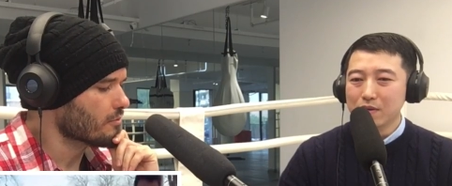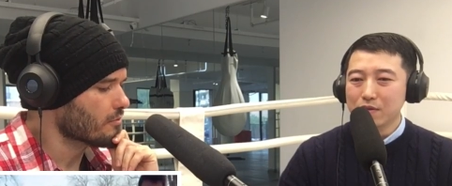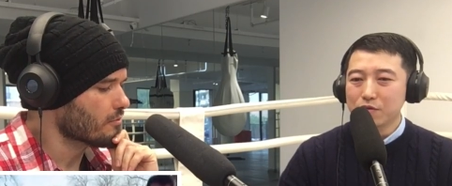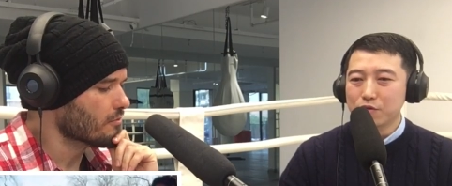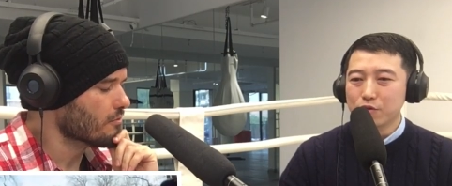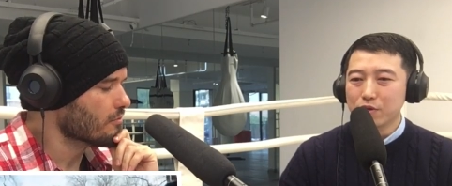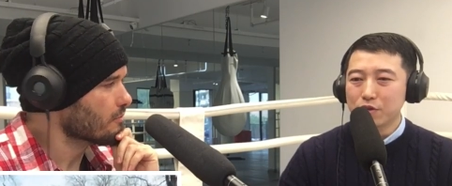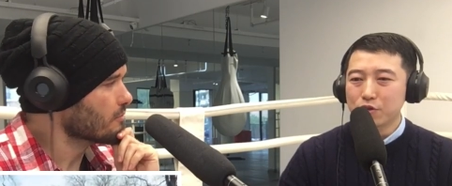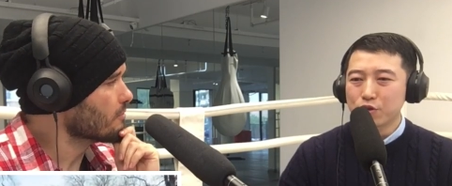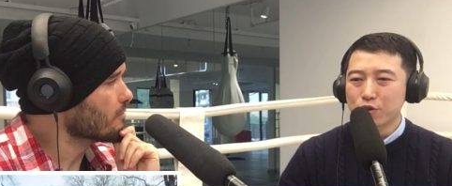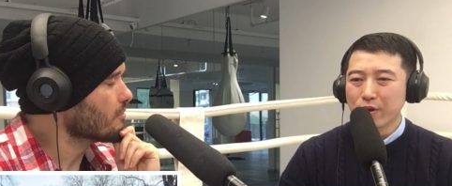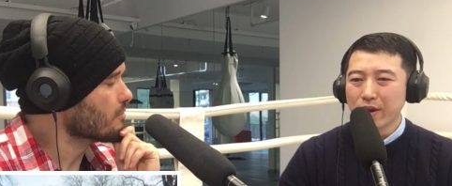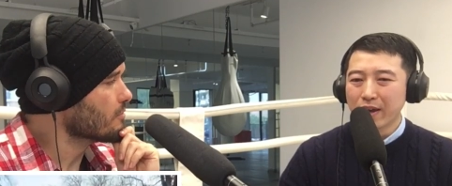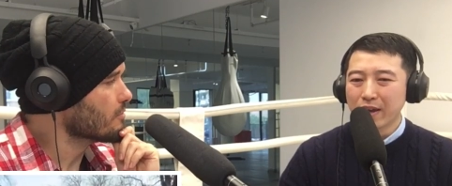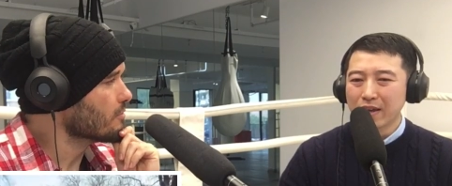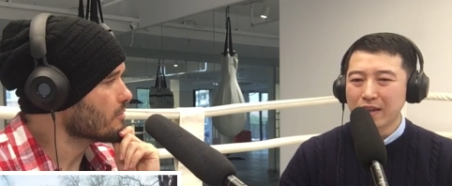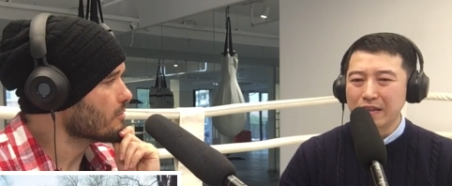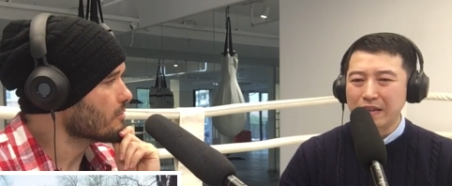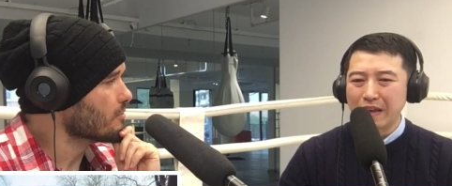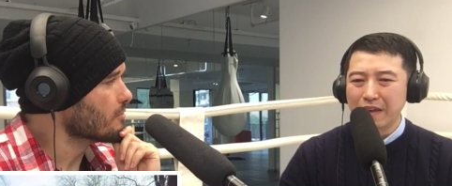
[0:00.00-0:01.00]
Speaker 1: she
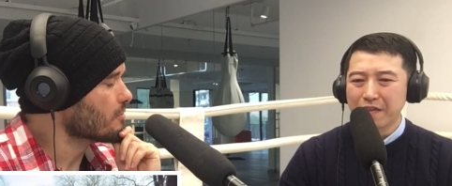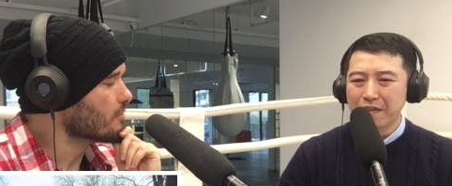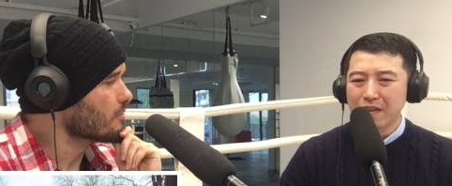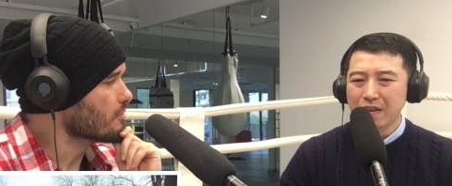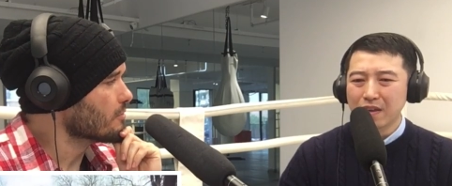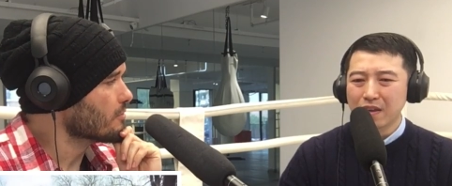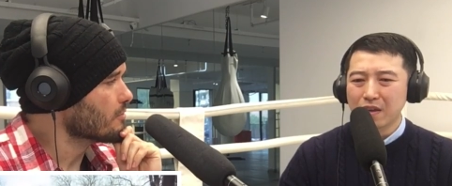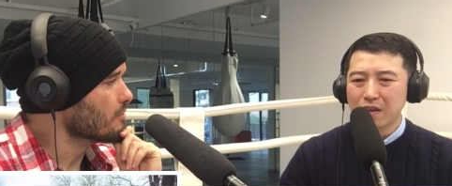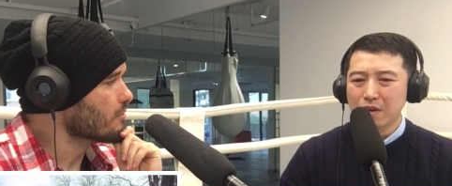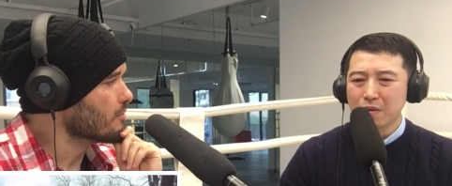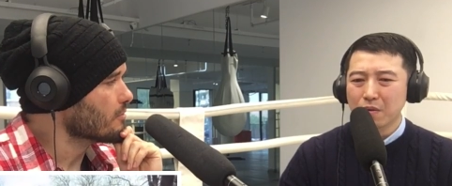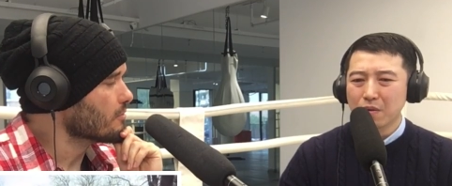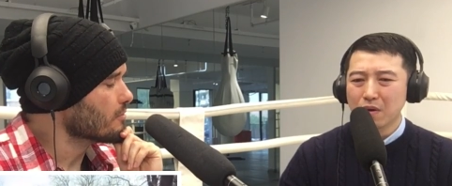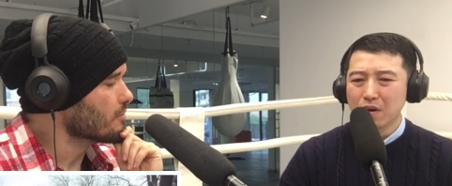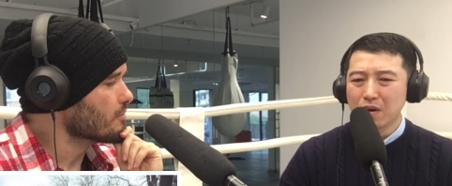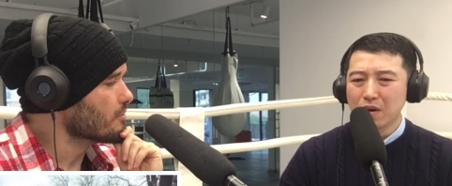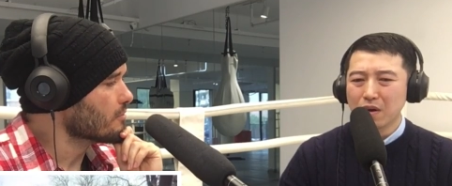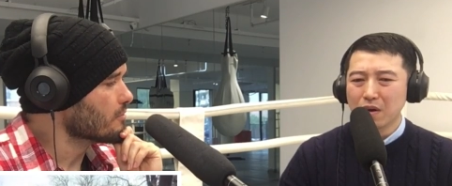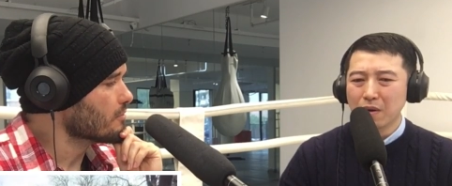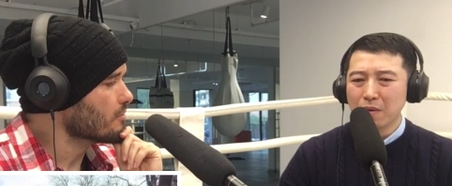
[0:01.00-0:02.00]
trained, I think,
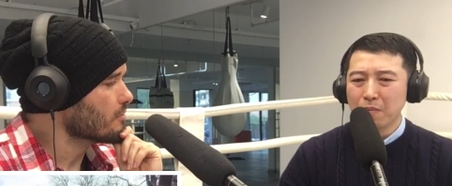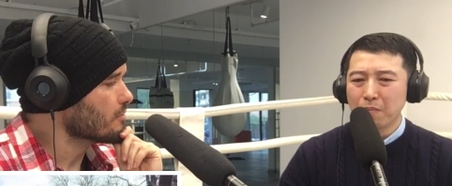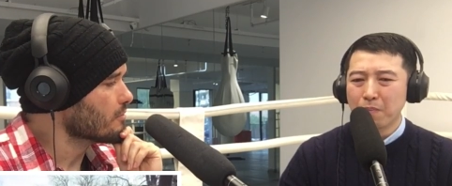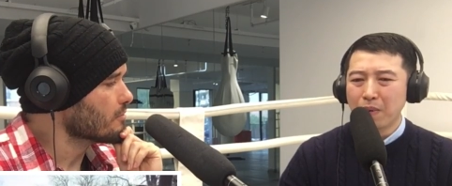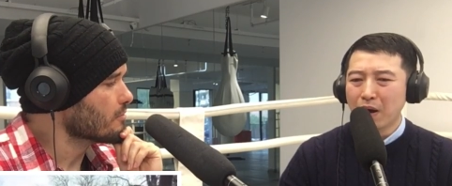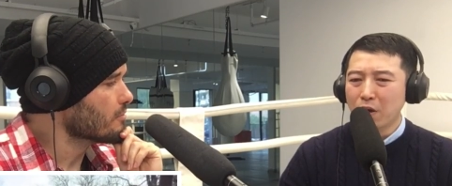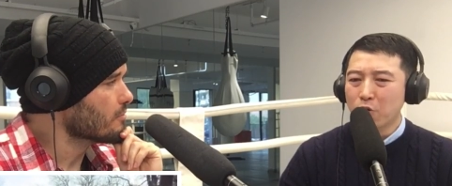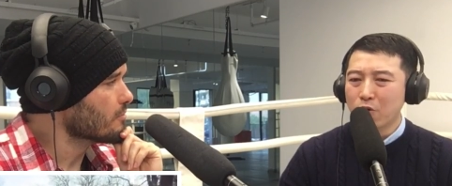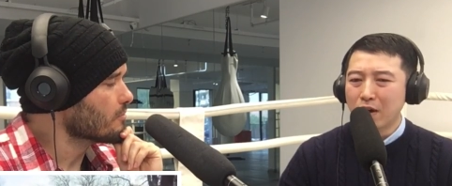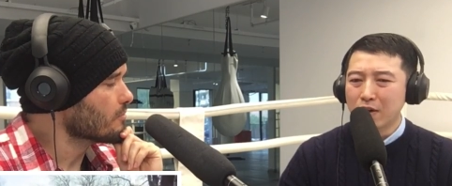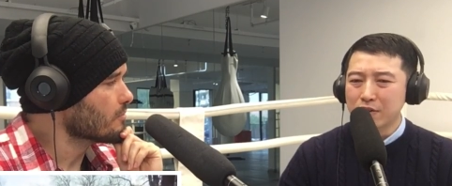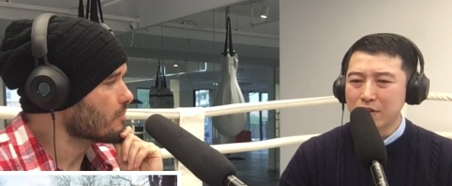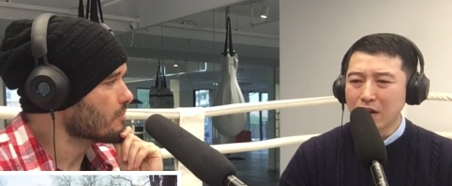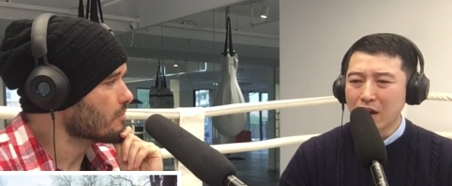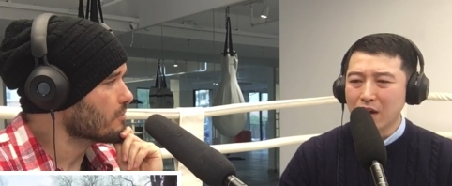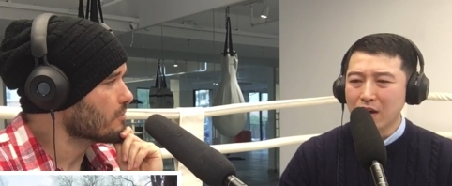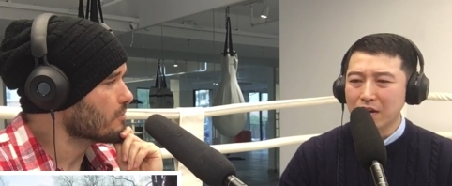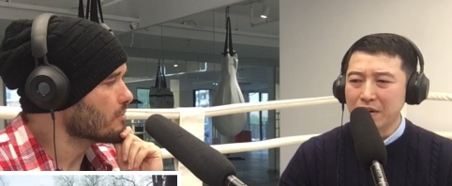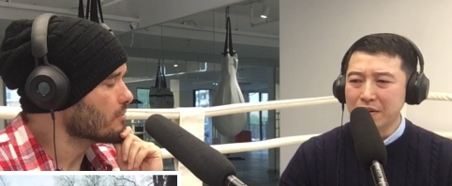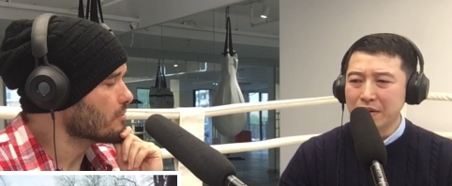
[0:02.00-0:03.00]
uh,
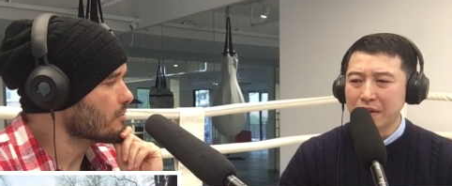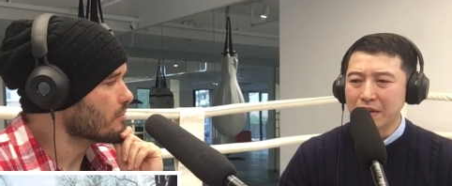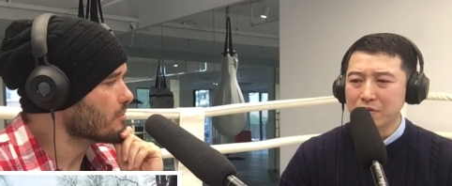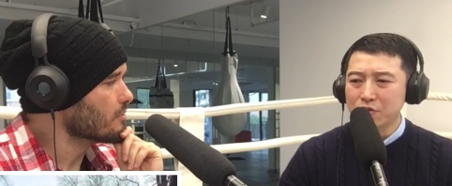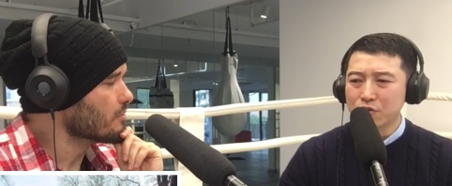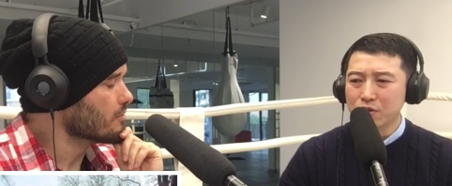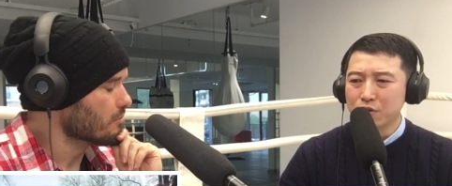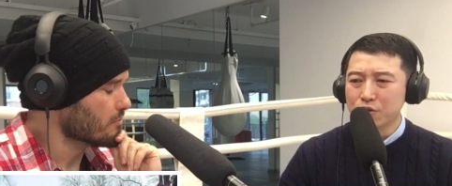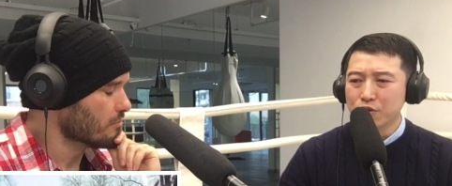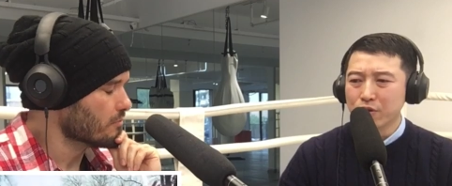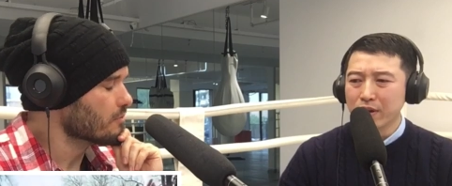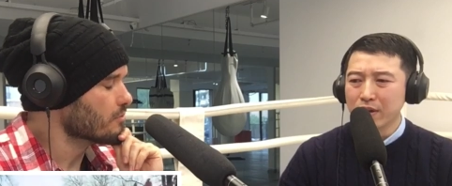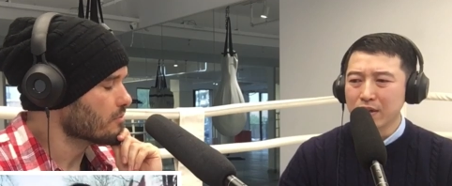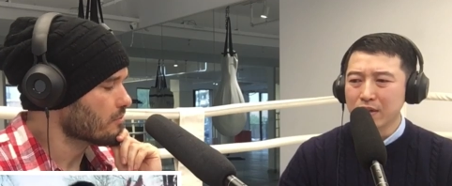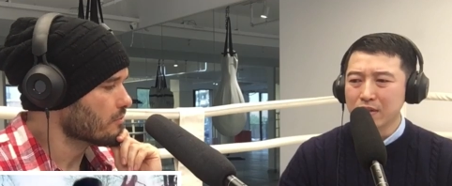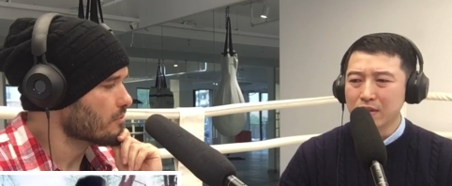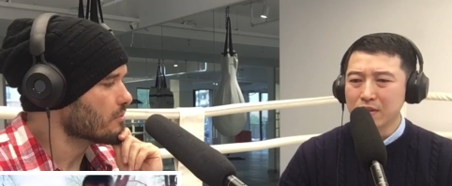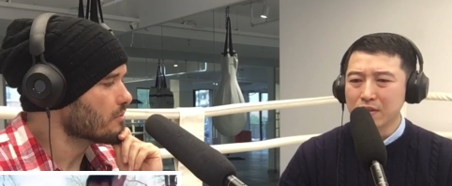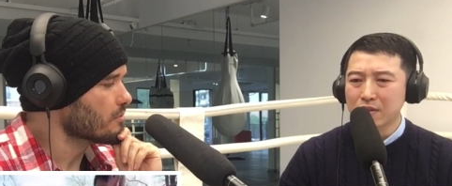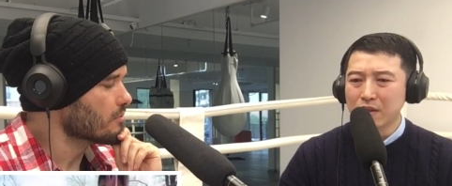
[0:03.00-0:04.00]
Zhang, and she
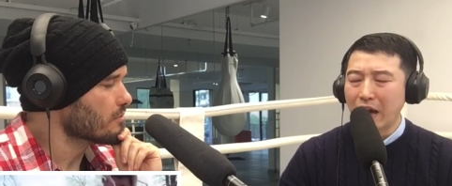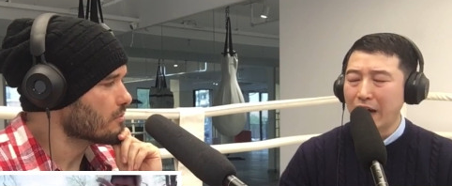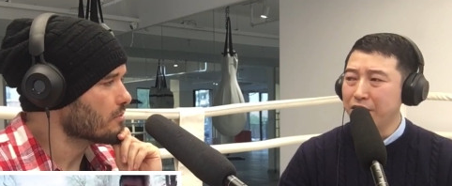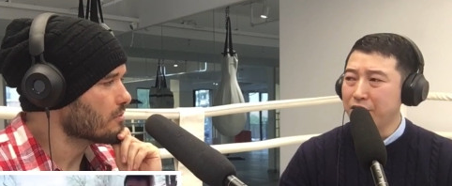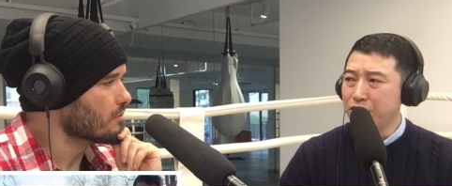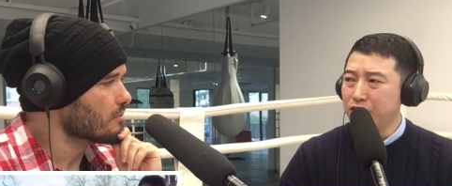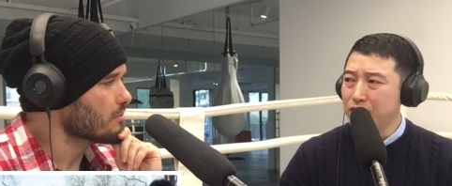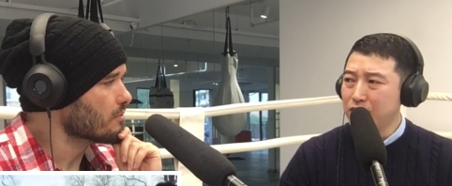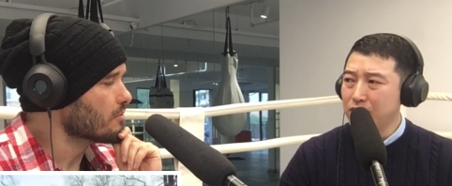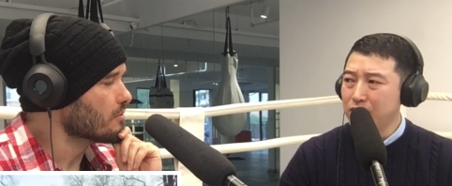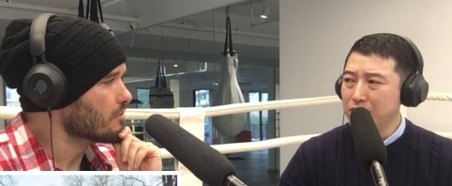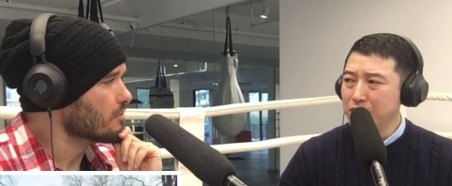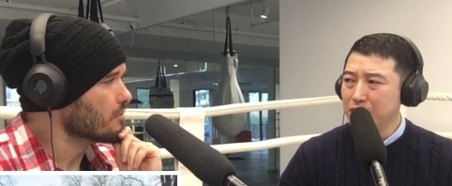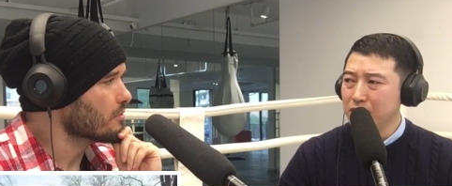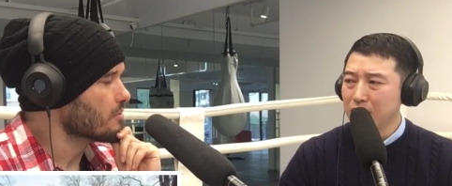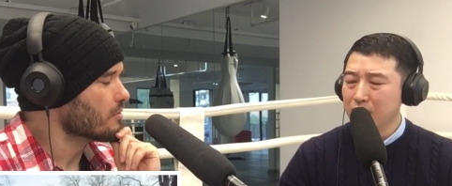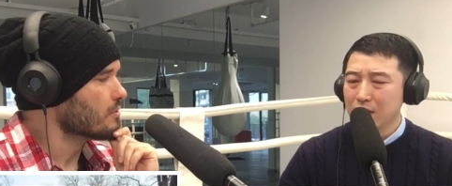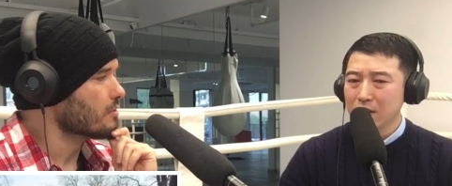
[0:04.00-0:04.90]
trained Tai Chi.